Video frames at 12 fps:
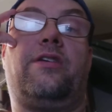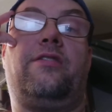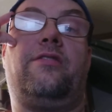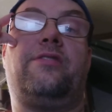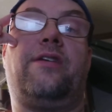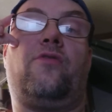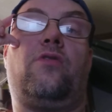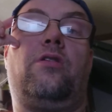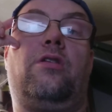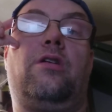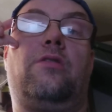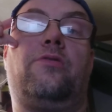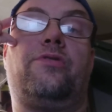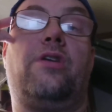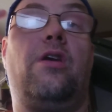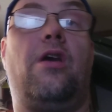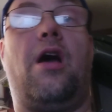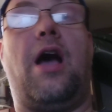like several $100s.
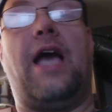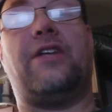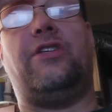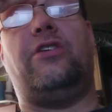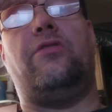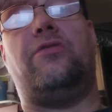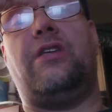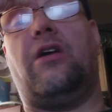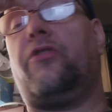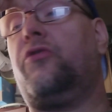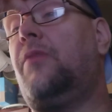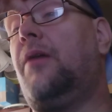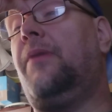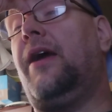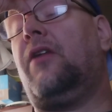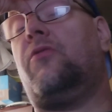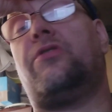I actually use Zelle through my bank,